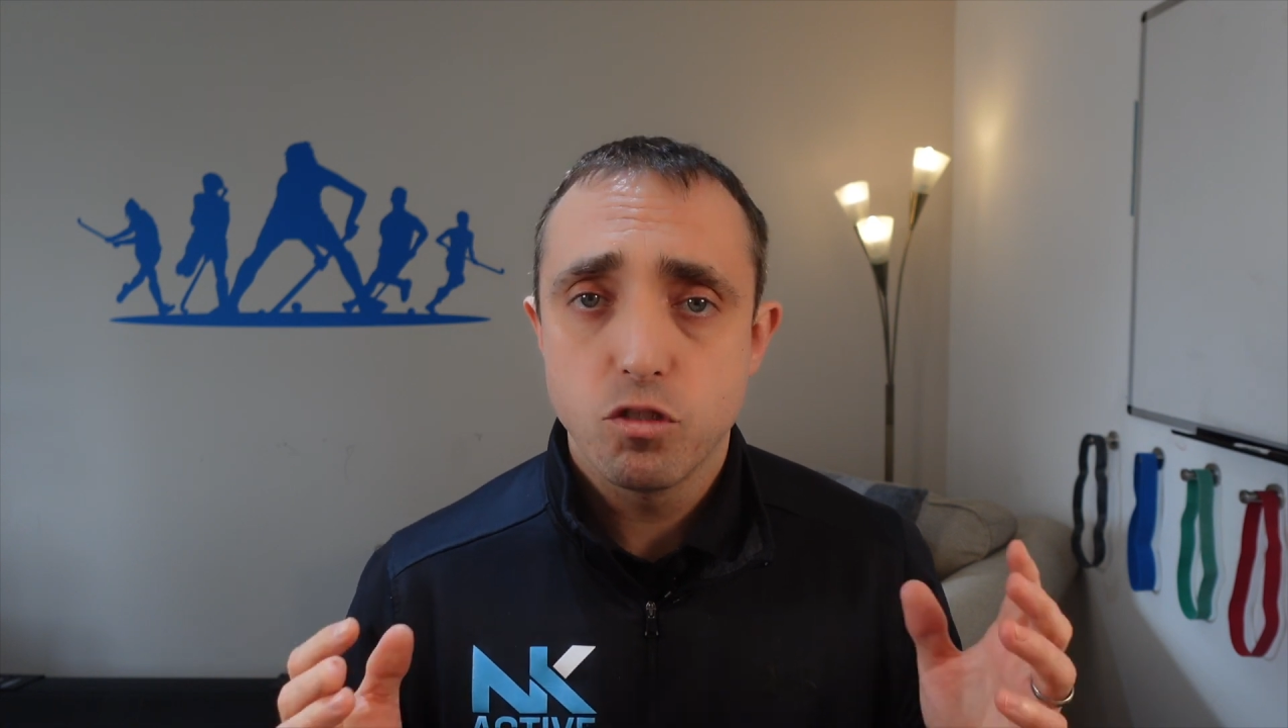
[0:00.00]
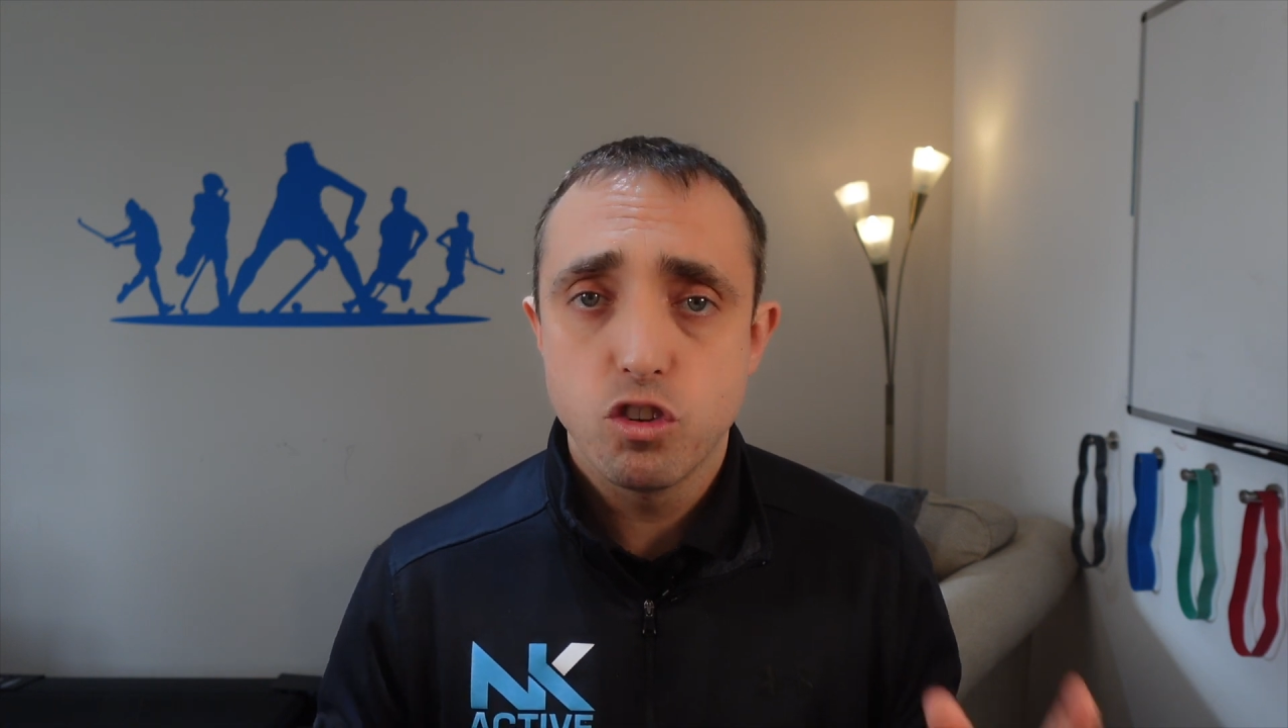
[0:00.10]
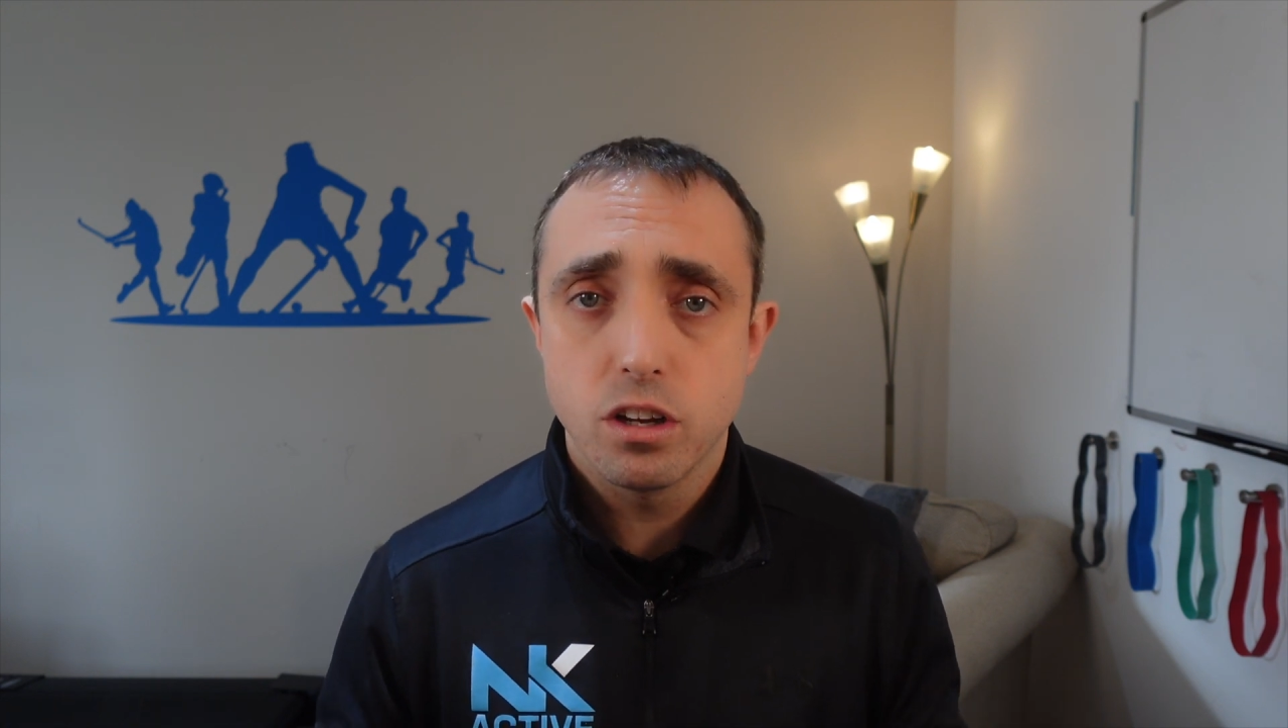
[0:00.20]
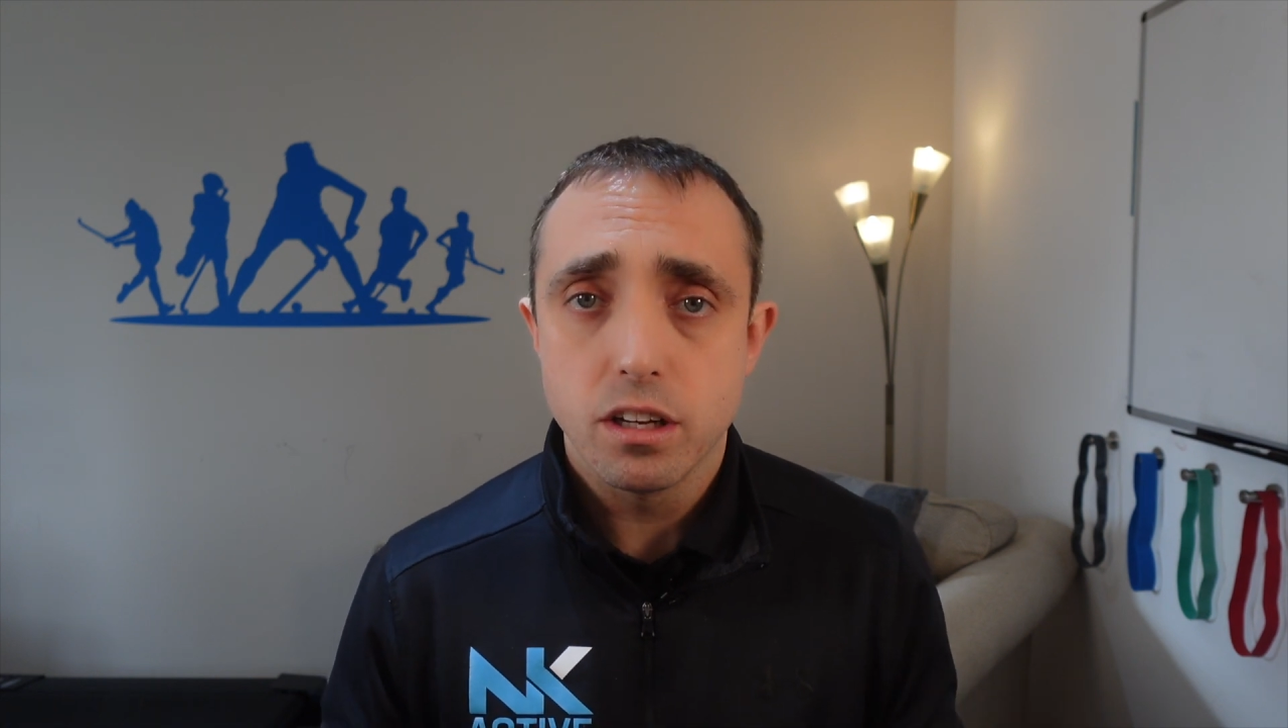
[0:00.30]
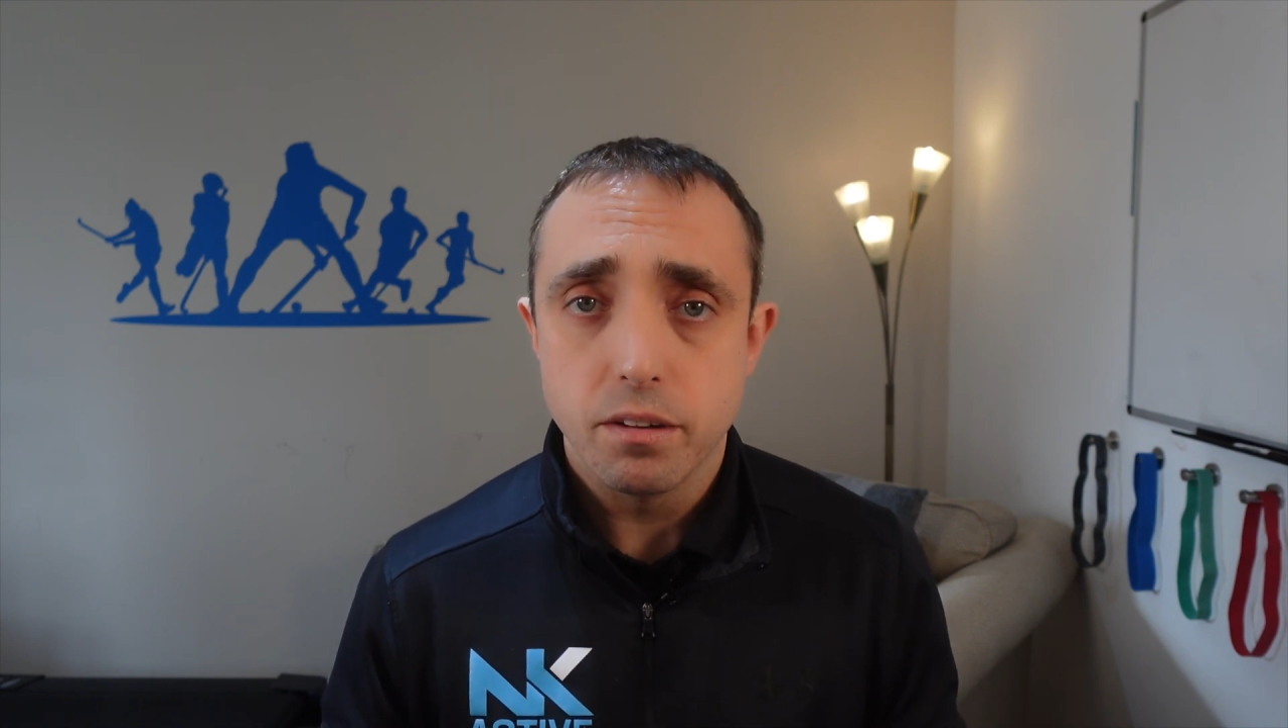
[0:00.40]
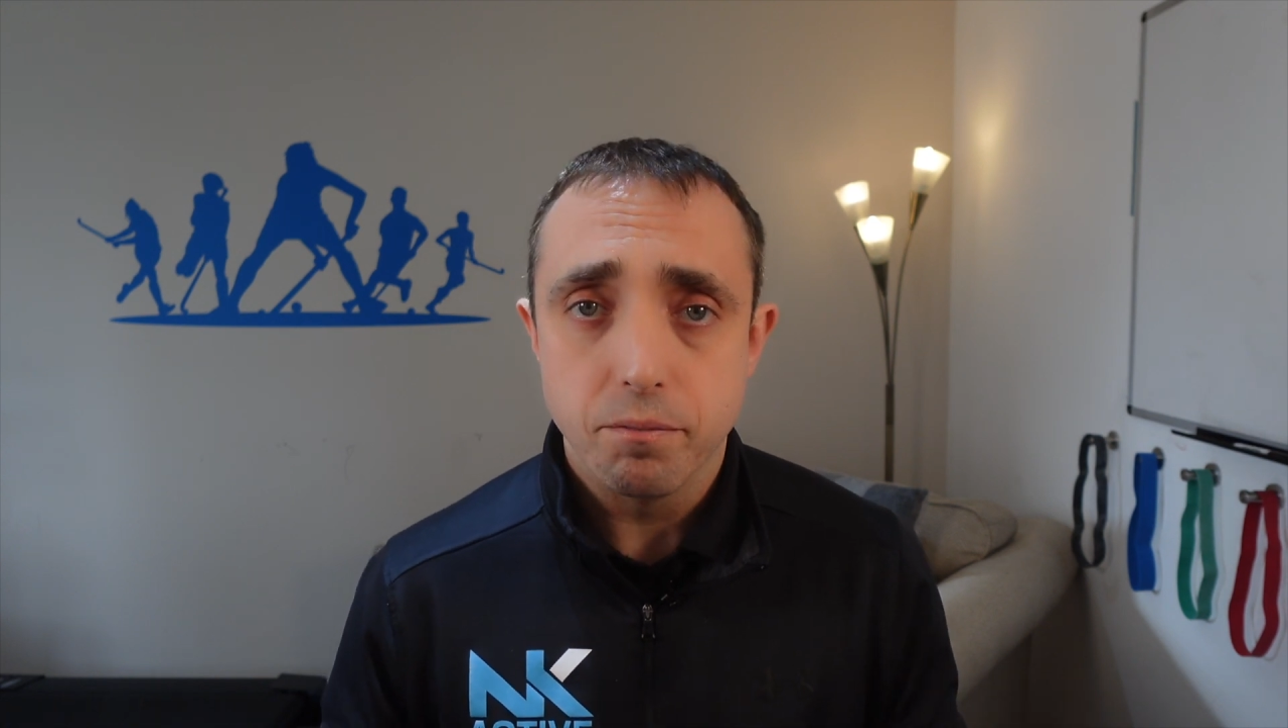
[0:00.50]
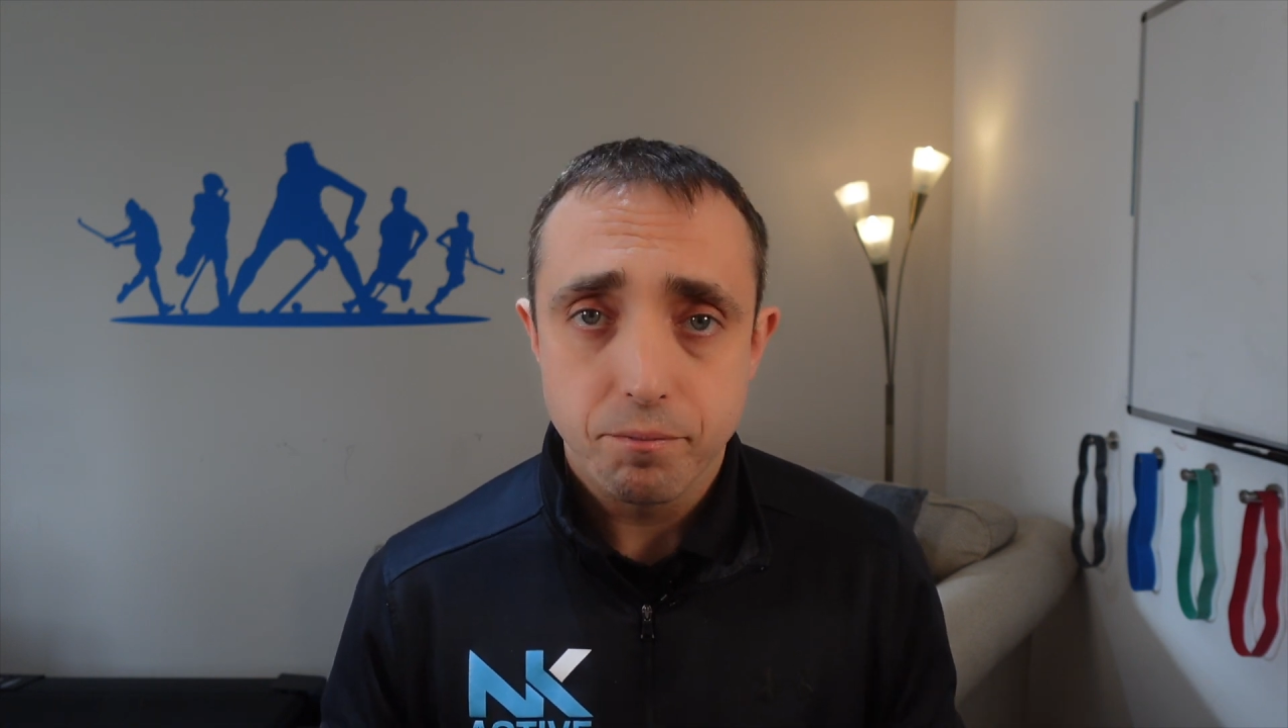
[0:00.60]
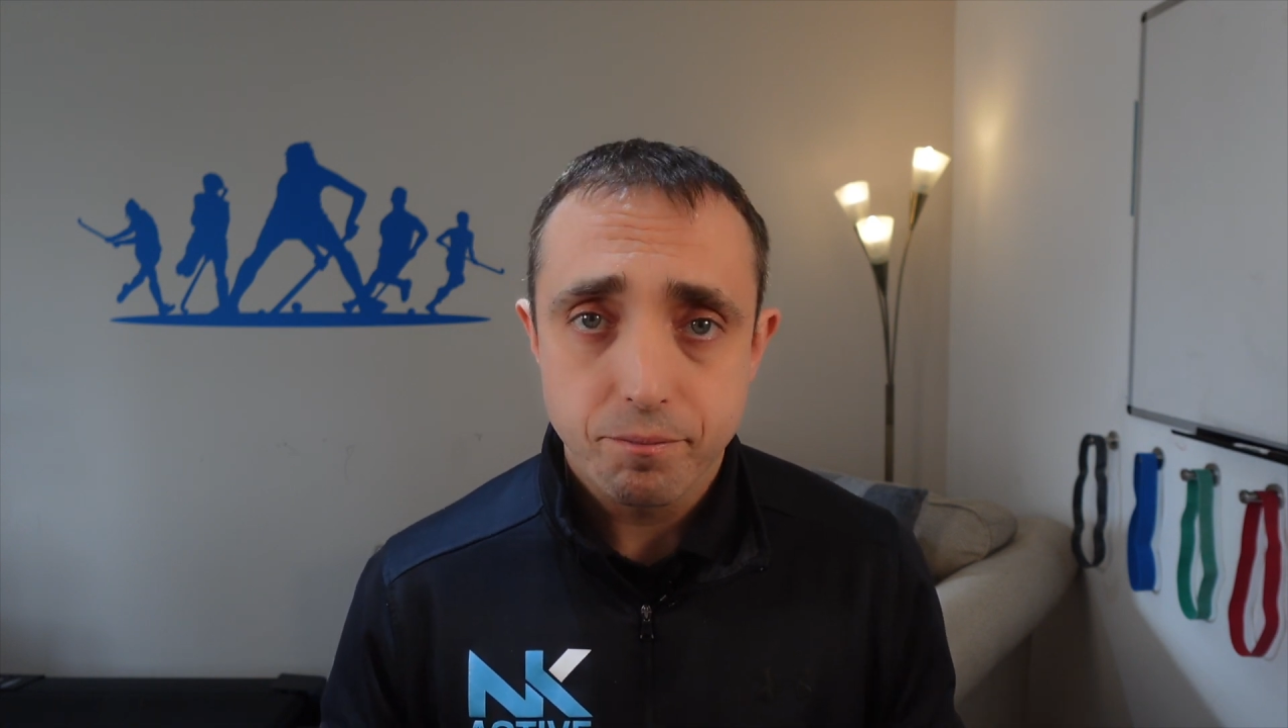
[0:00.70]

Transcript: journey.